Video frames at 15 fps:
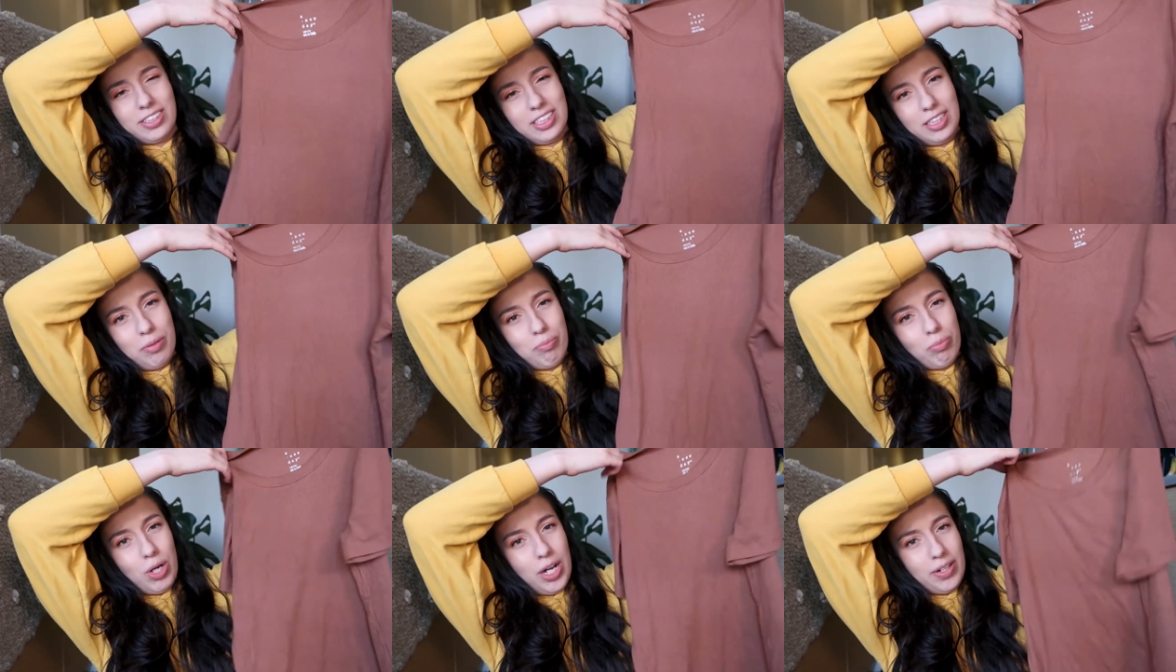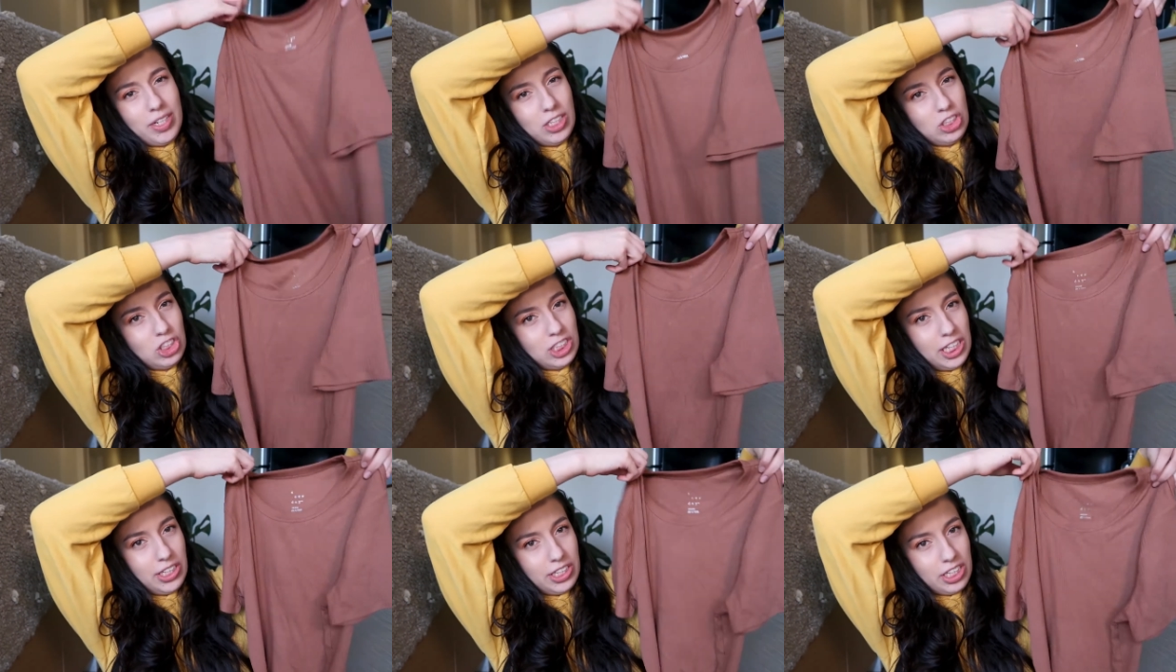is, like a brownish
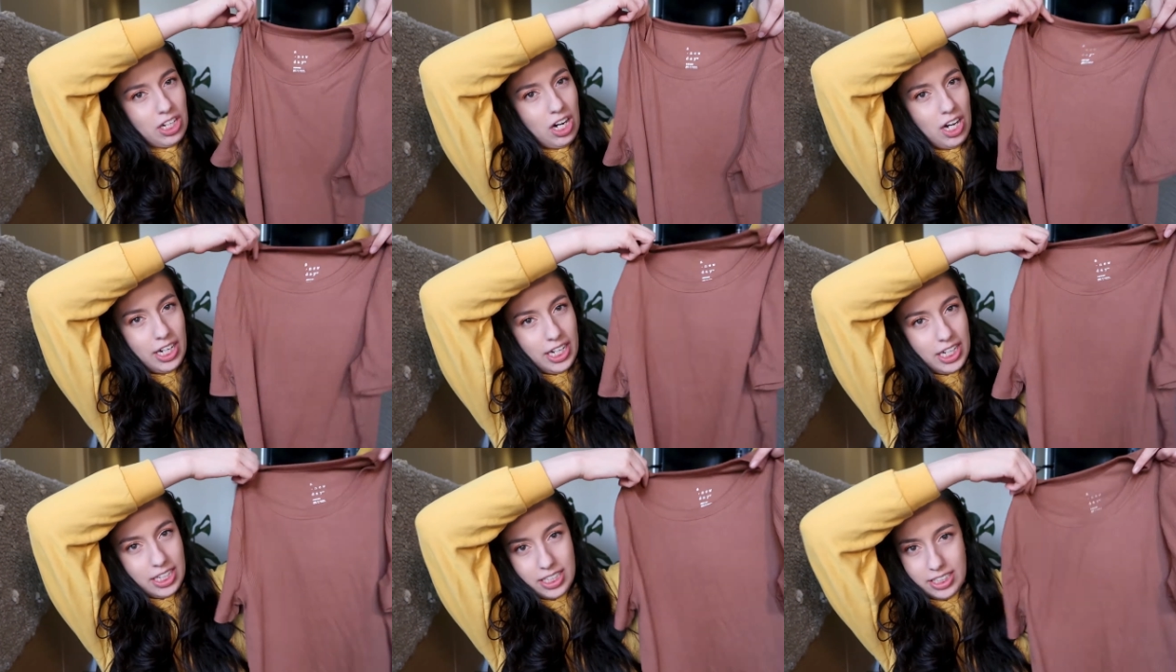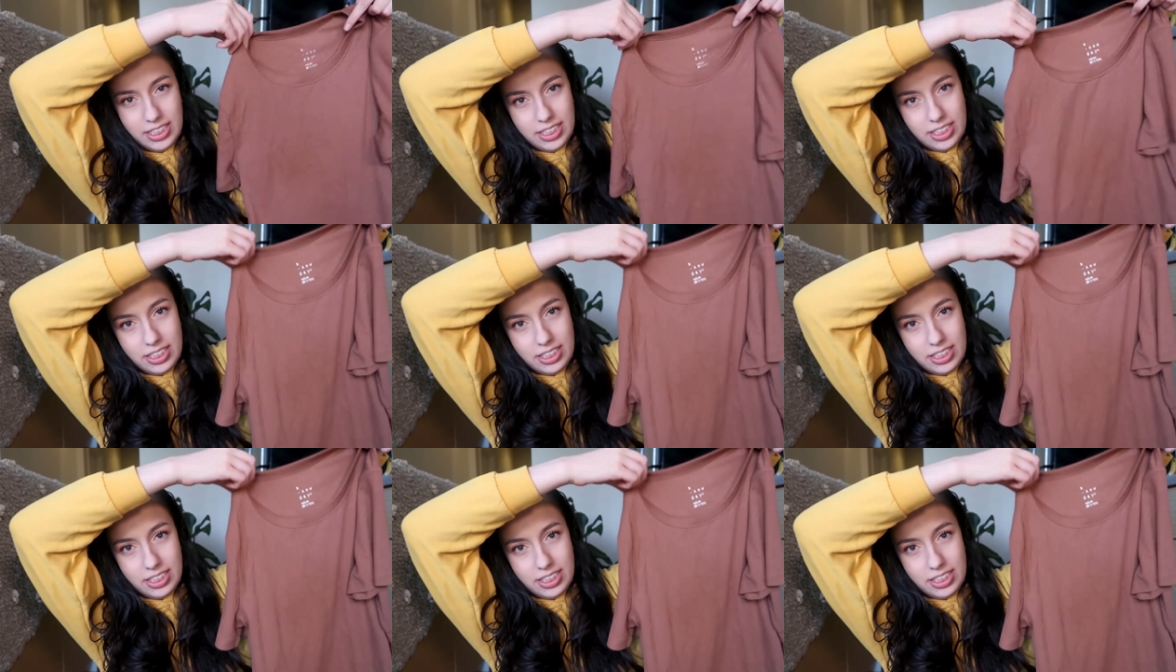terracotta